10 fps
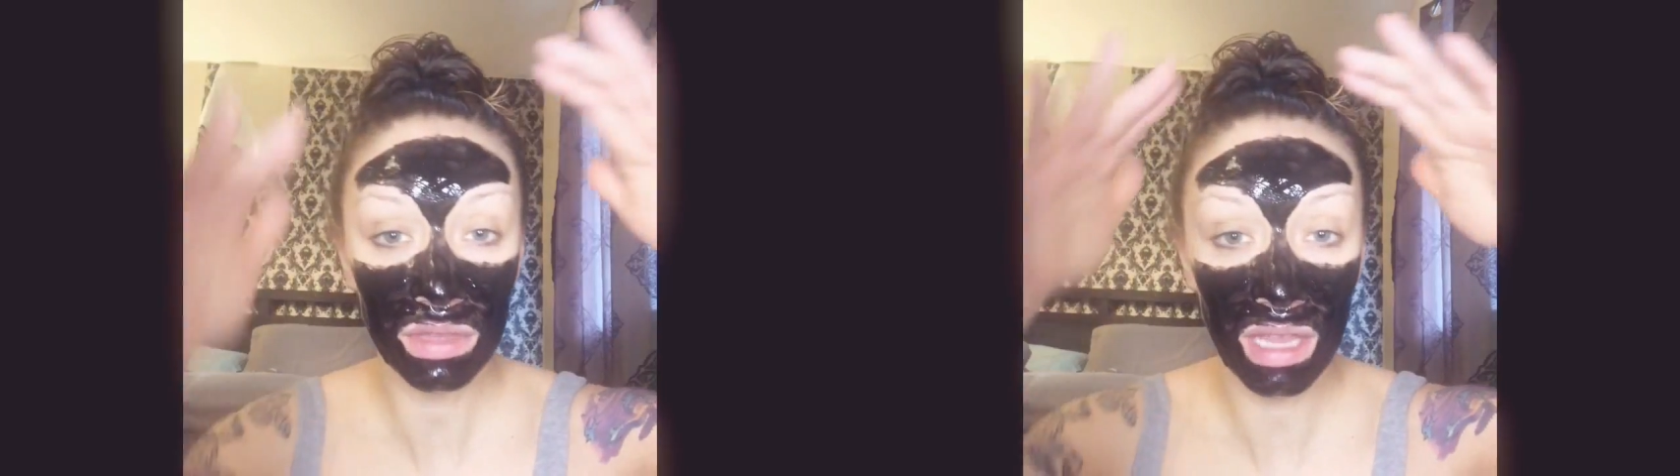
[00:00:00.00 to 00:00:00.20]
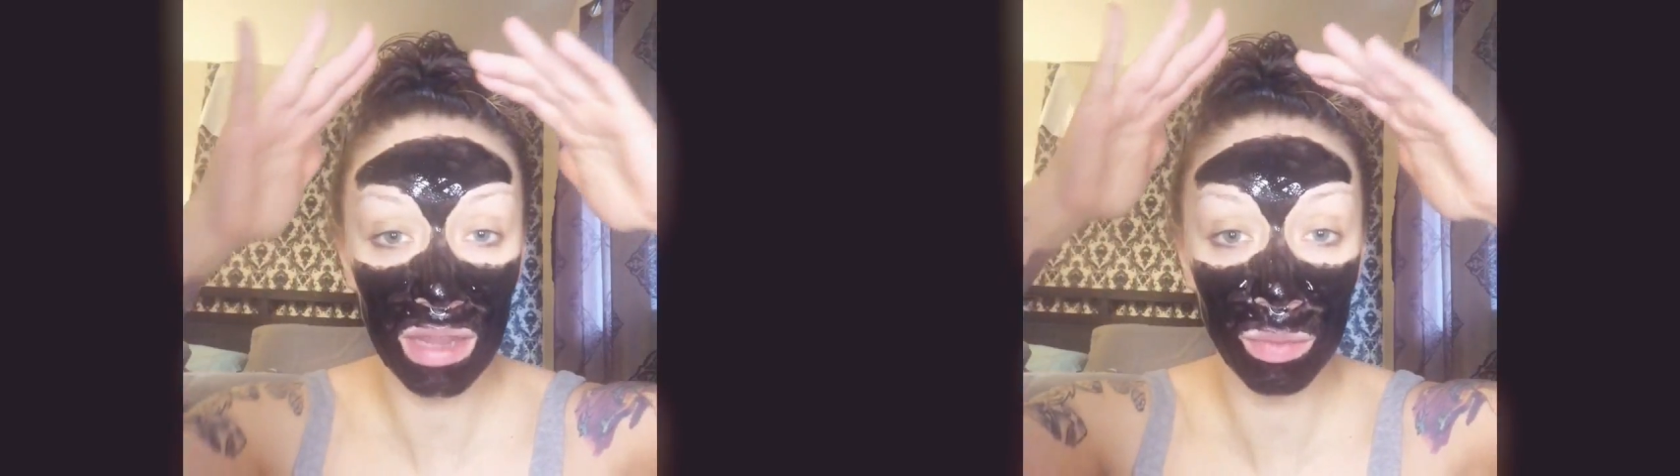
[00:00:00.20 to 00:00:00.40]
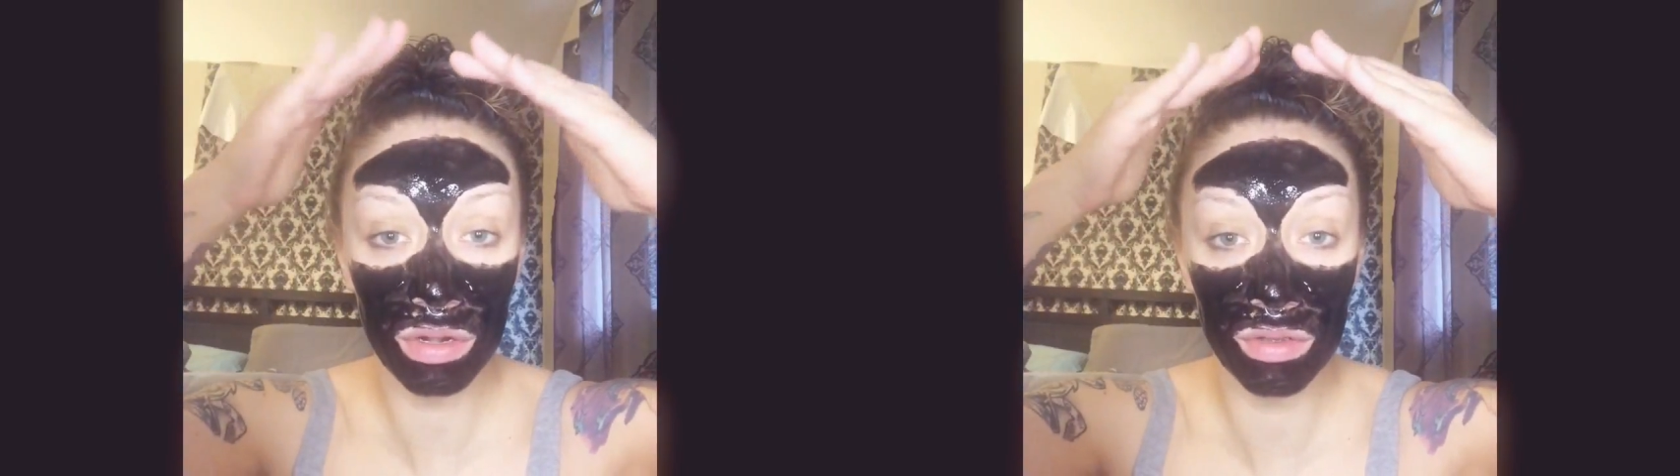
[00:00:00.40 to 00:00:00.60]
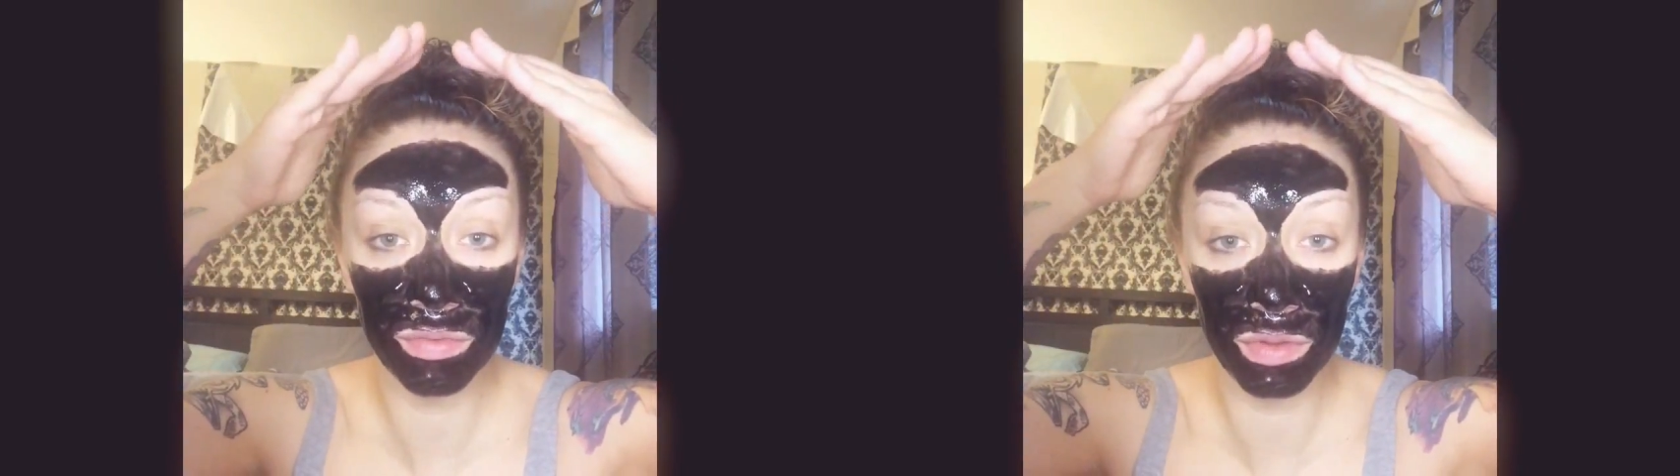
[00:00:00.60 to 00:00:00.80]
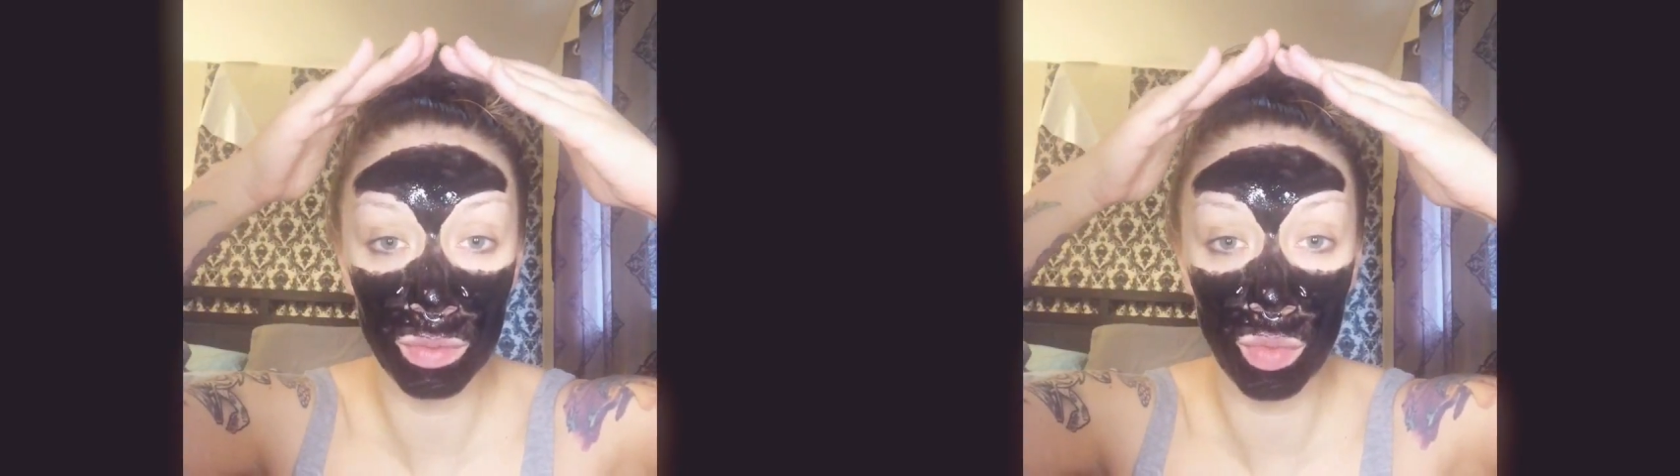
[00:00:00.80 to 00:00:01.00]
I would have
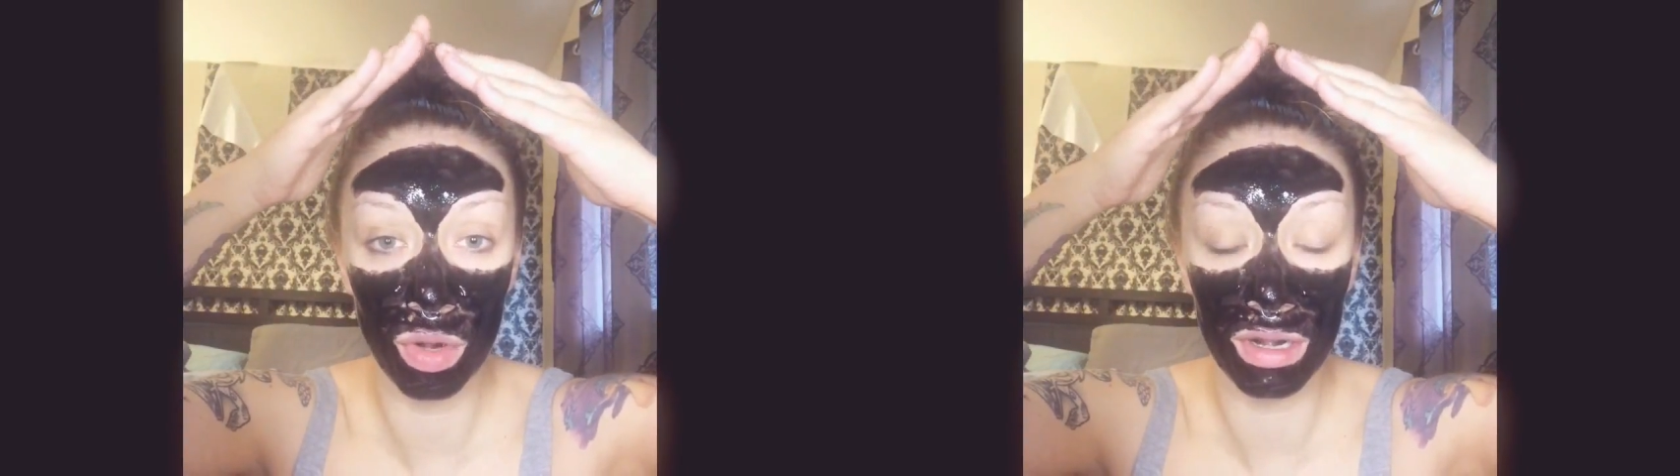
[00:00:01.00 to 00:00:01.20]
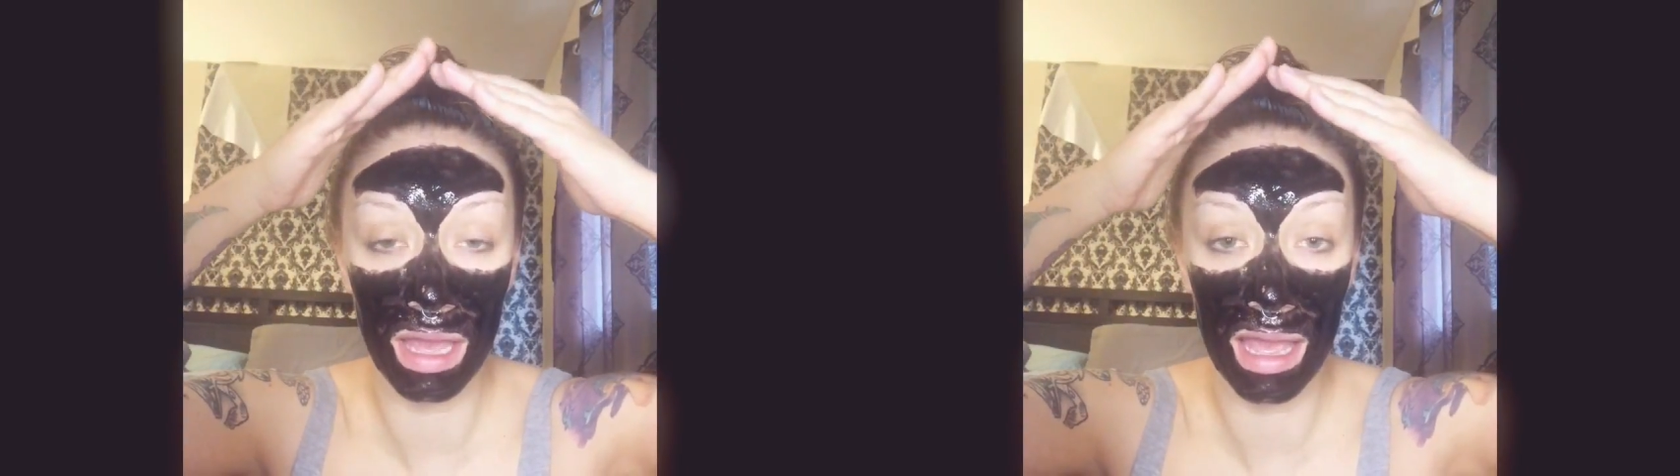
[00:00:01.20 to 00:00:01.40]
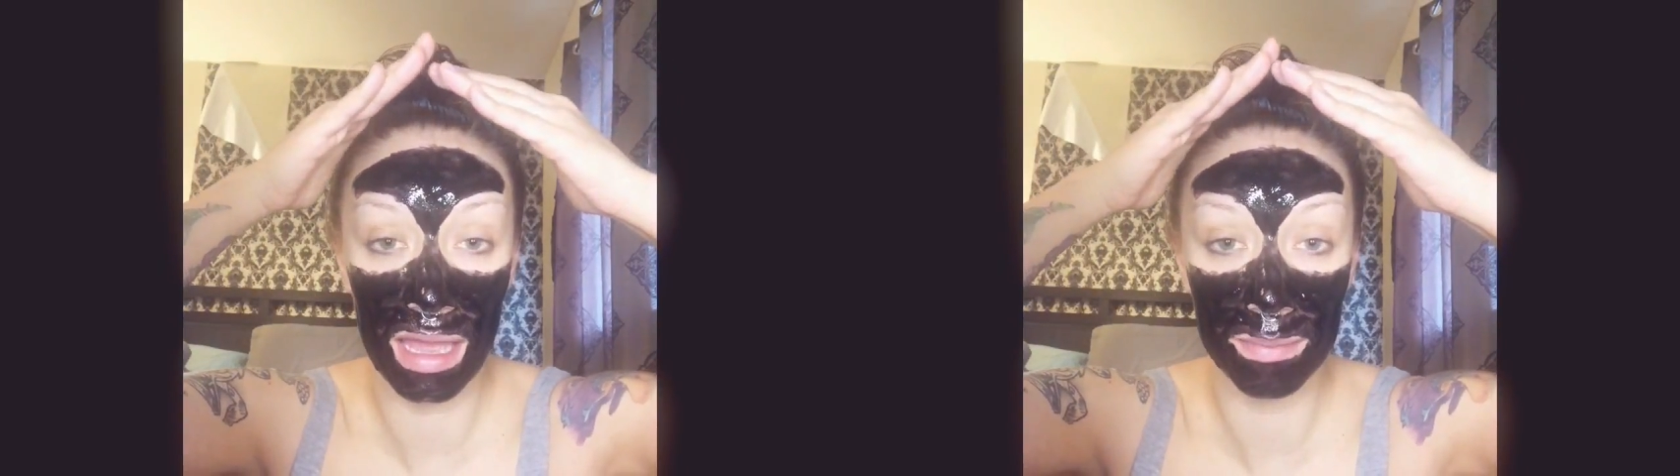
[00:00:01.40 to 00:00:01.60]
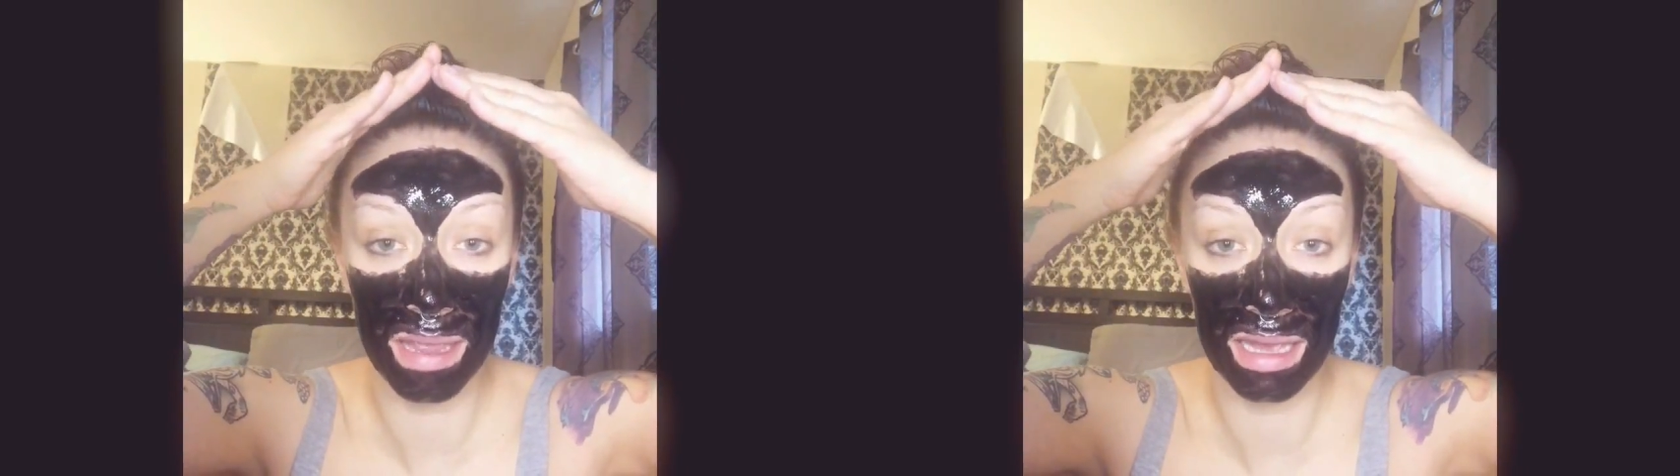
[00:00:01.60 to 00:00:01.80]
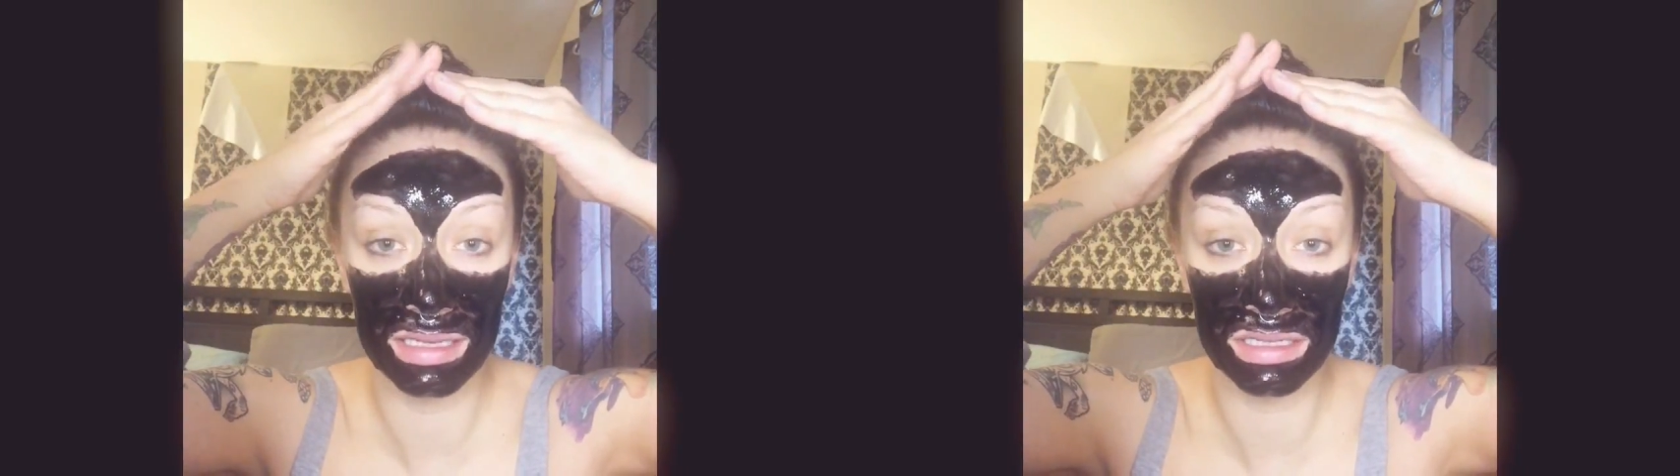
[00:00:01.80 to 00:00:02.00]
worn a
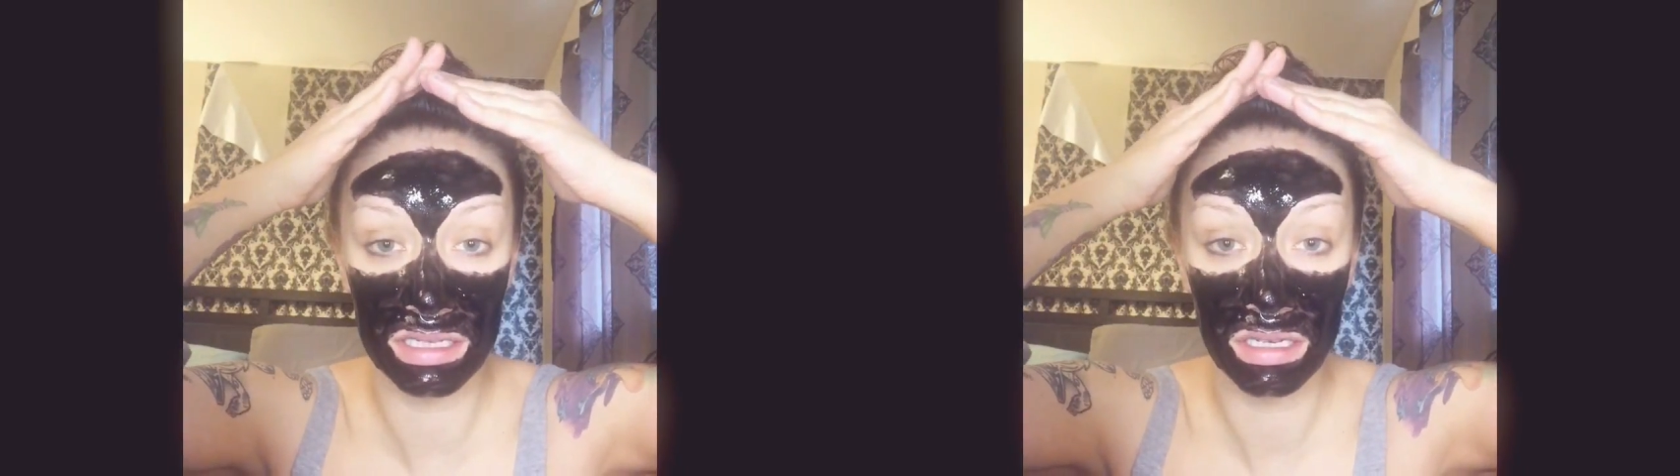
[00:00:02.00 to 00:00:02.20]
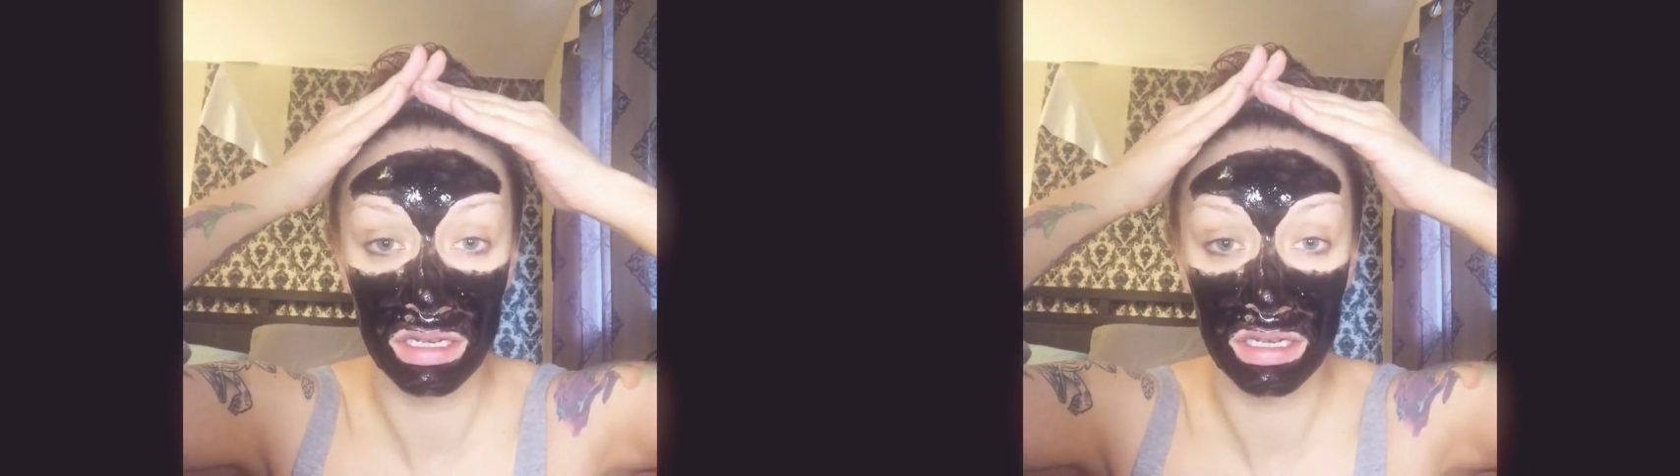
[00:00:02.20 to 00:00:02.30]
headband